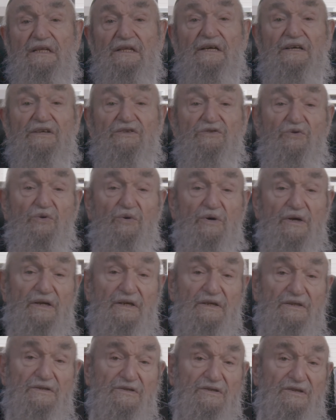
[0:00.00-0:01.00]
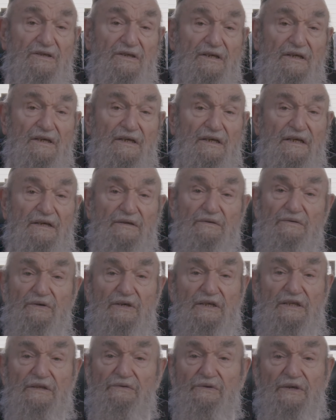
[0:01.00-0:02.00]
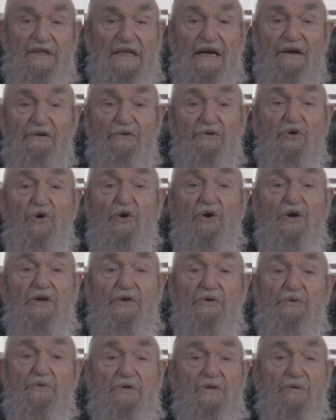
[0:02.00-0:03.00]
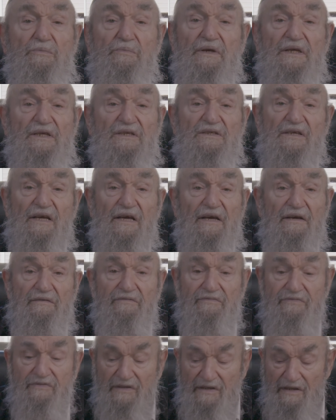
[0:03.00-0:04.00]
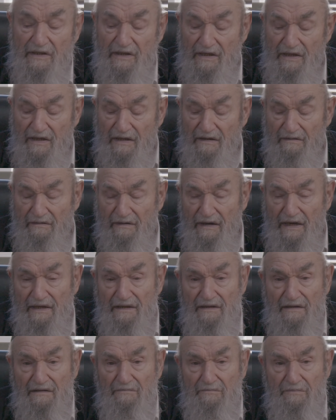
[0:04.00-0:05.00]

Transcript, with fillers: their daughters were, not required to be saved, right?